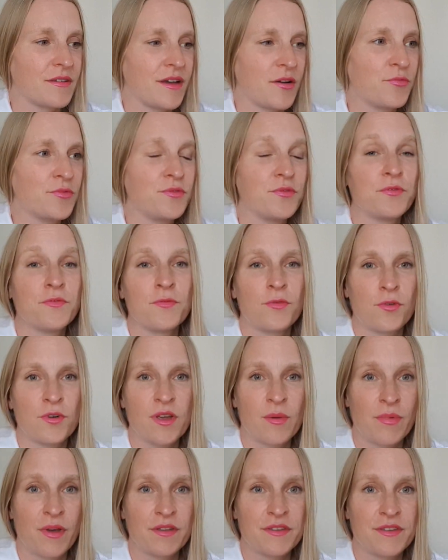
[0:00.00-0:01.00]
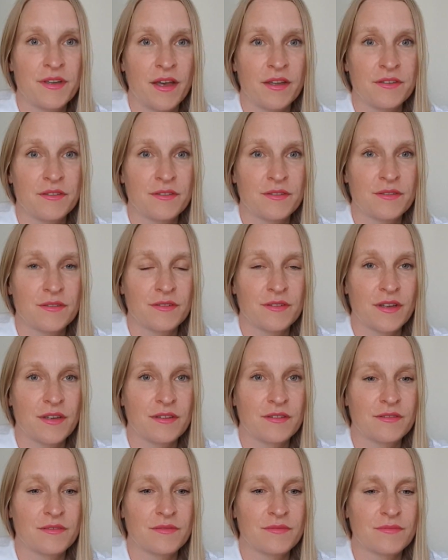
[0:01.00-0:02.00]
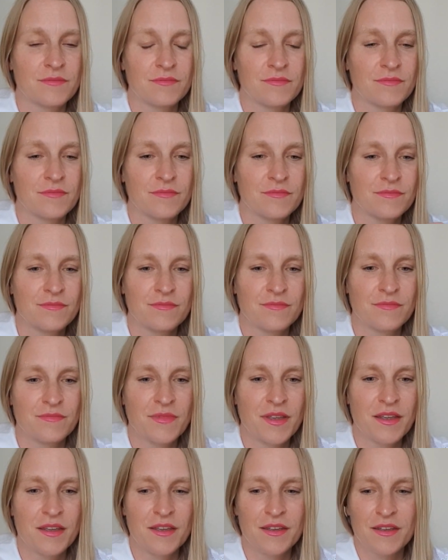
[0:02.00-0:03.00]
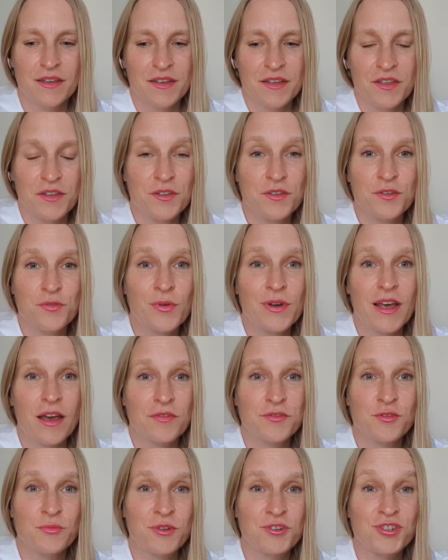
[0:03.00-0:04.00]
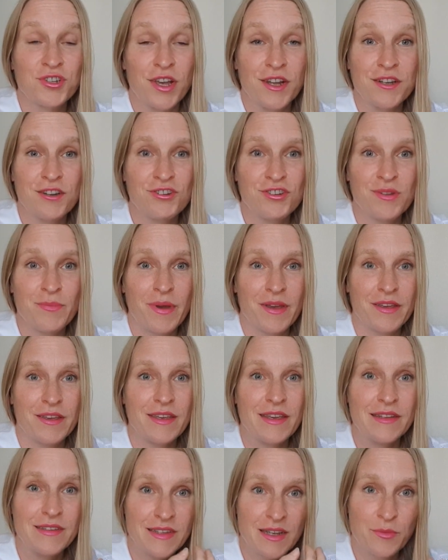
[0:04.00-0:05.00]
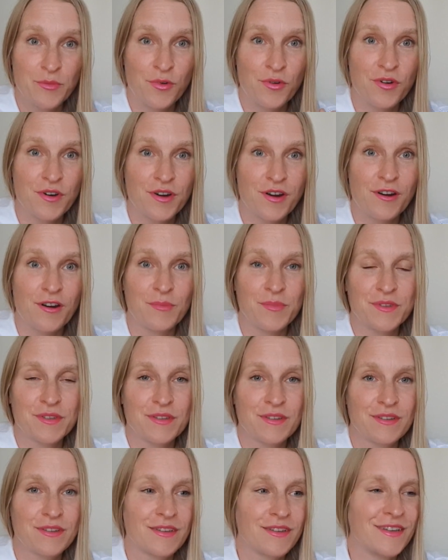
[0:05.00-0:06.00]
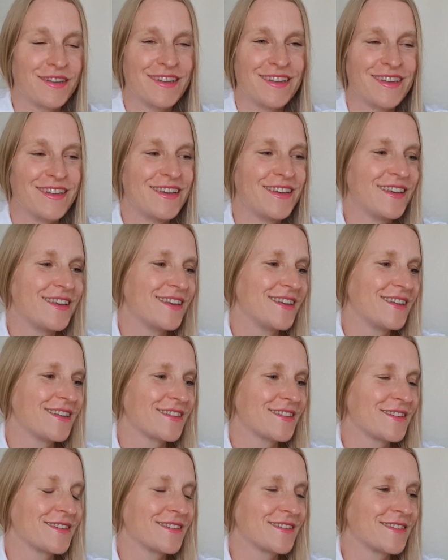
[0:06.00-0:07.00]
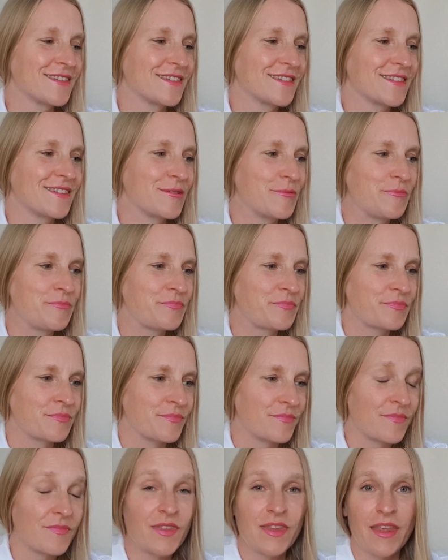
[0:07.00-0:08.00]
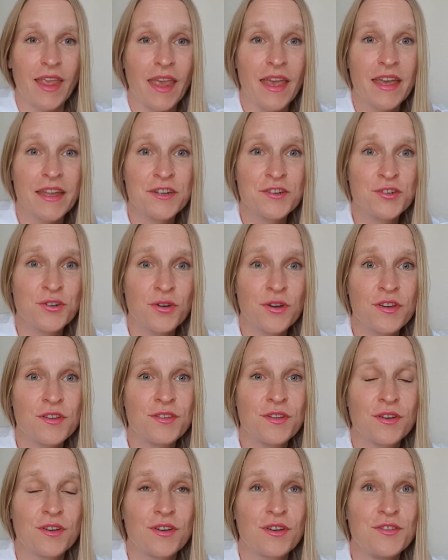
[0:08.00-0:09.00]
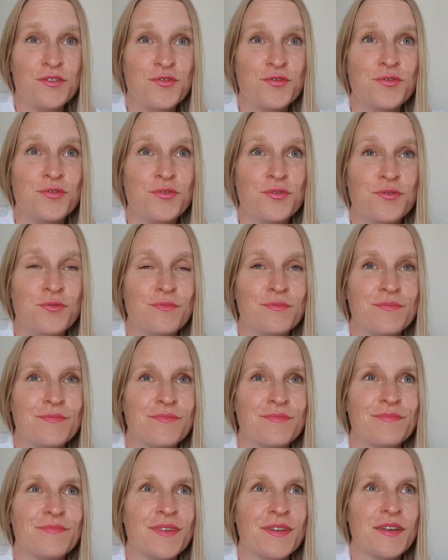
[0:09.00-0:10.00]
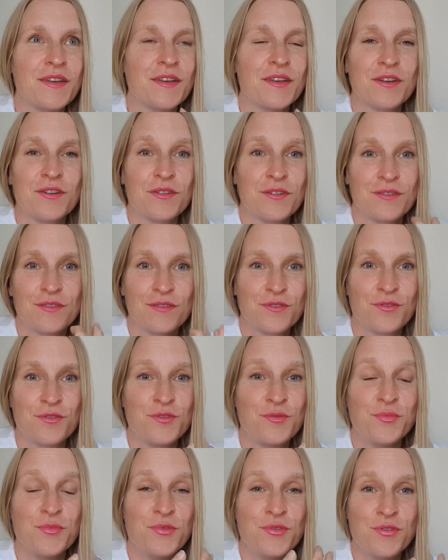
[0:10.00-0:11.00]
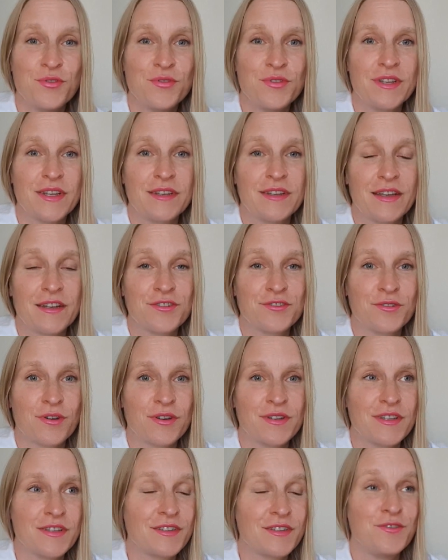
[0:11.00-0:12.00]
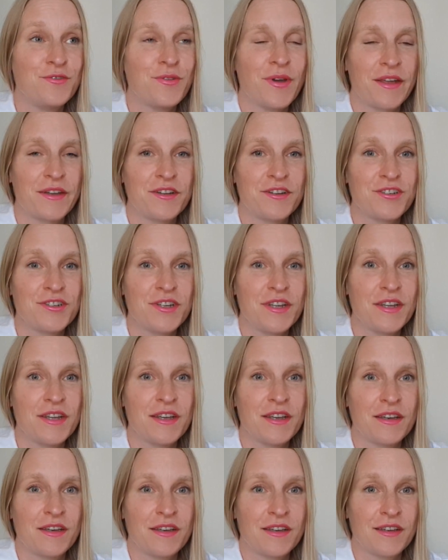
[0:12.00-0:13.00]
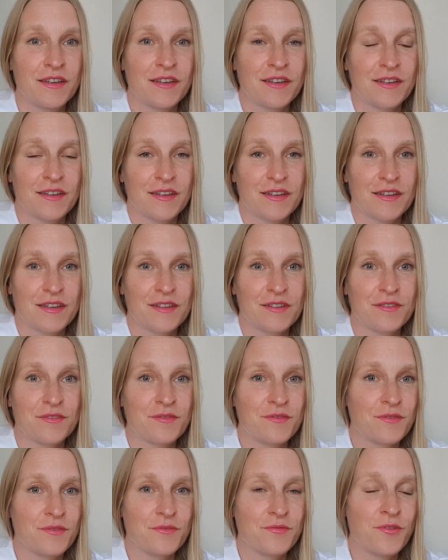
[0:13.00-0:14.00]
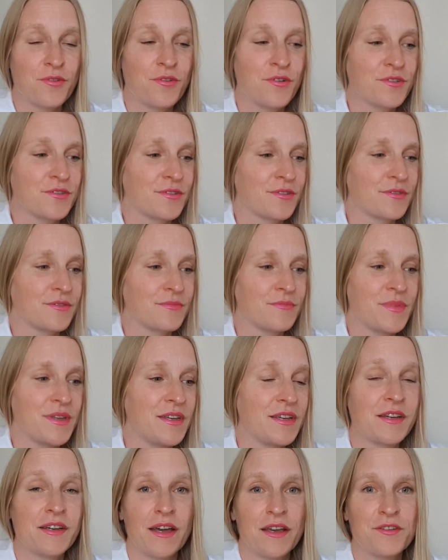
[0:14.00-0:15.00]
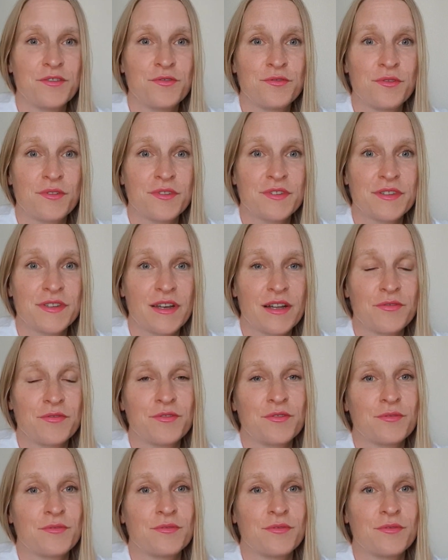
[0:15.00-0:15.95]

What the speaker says: I wouldn't worry about that, and you will have so much energy by eating more carbs. So enjoy the new good mood and enjoy this new energy, and focus on being kind to yourself,